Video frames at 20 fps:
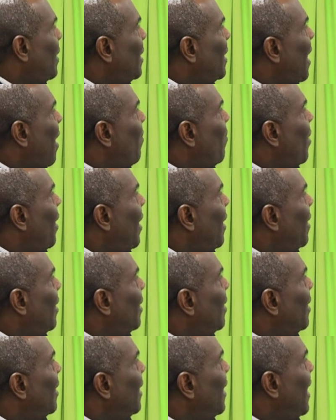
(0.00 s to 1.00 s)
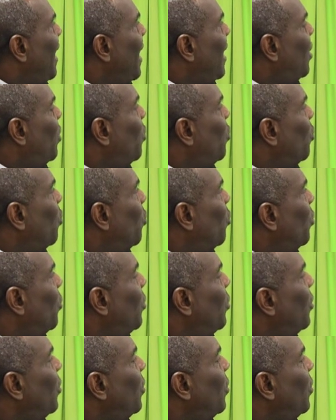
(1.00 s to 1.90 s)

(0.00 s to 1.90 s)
is happening near to